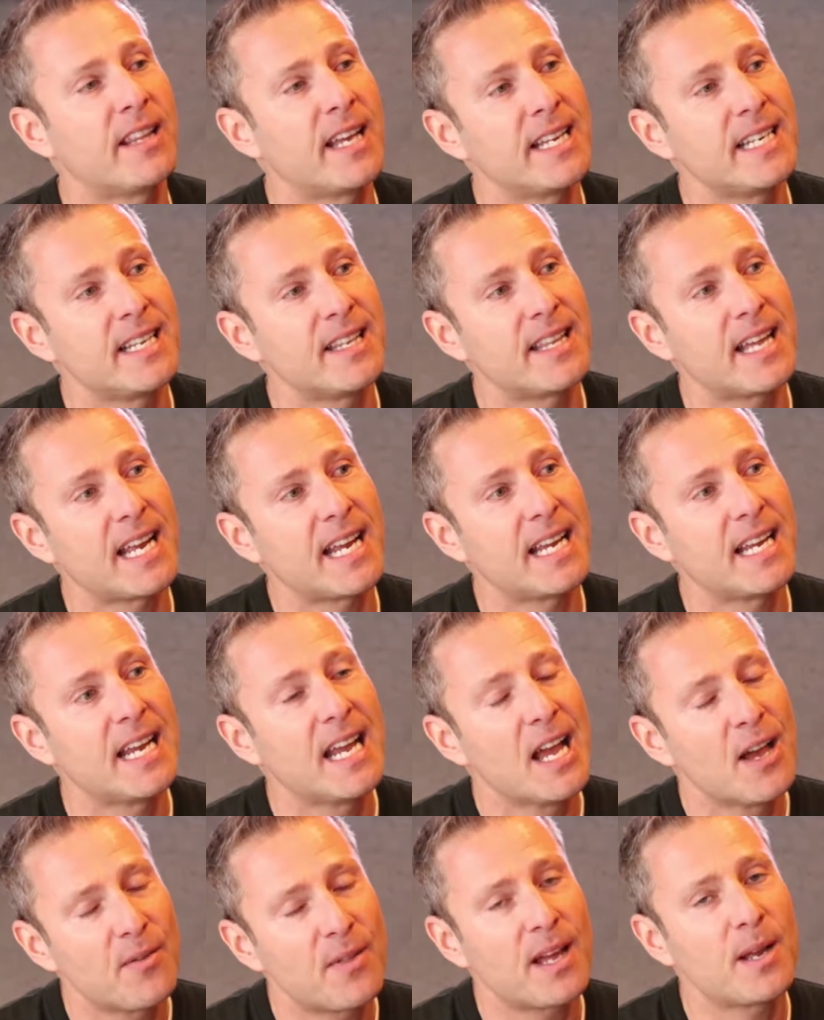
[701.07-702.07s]

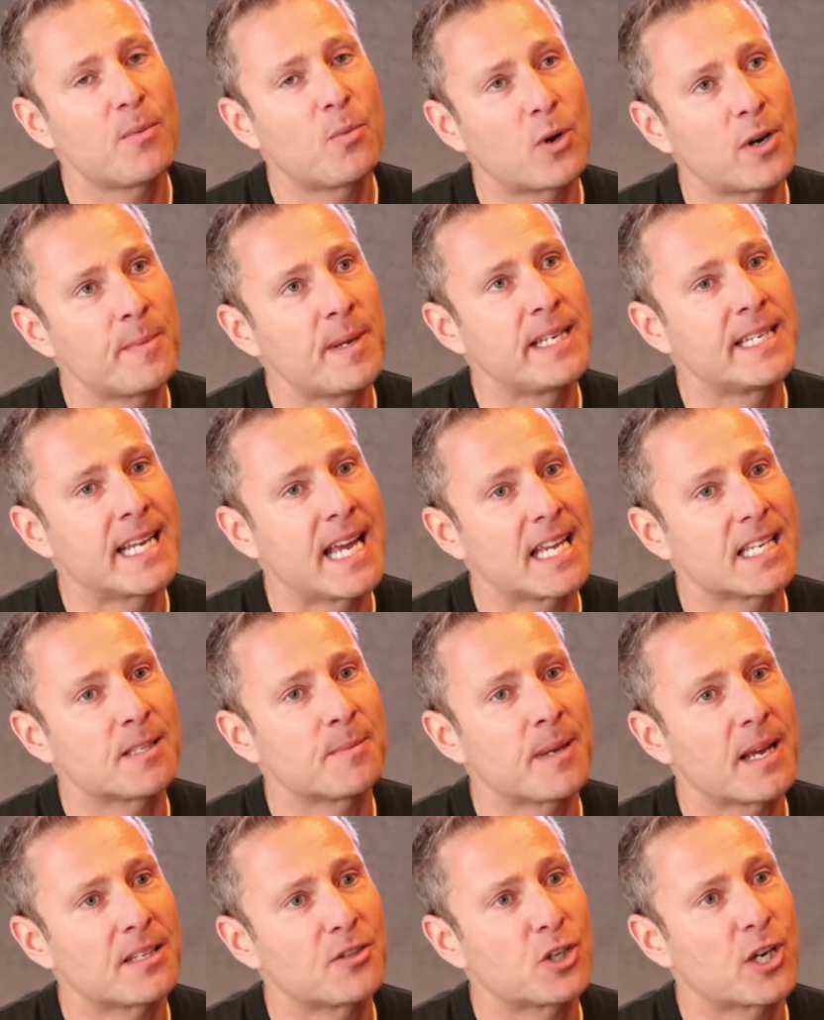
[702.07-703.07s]
They wanted me to get
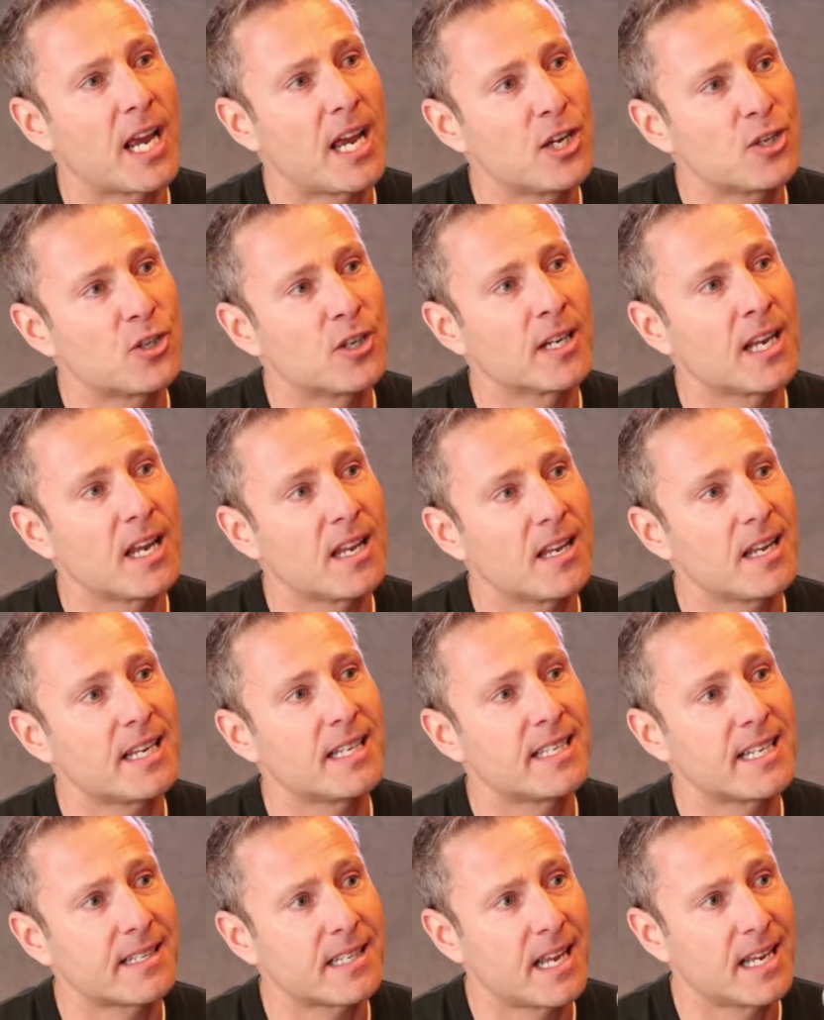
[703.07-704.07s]
some education,
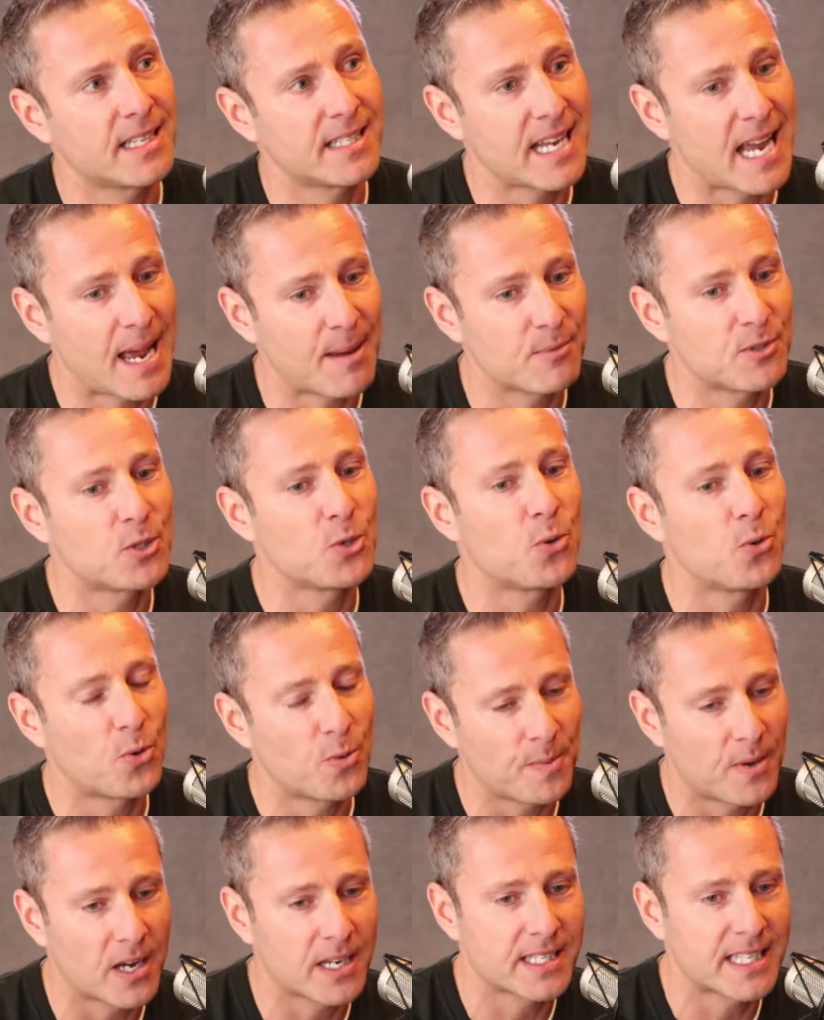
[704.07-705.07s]
get exams, do all
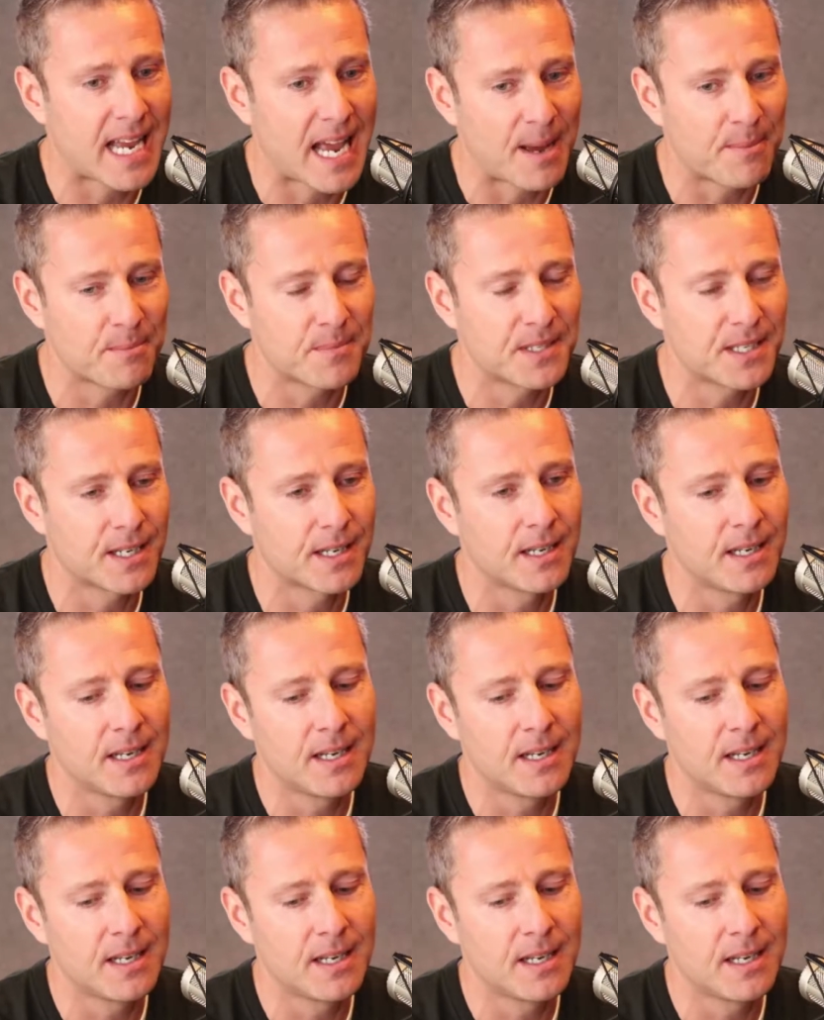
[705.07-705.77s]
my exams.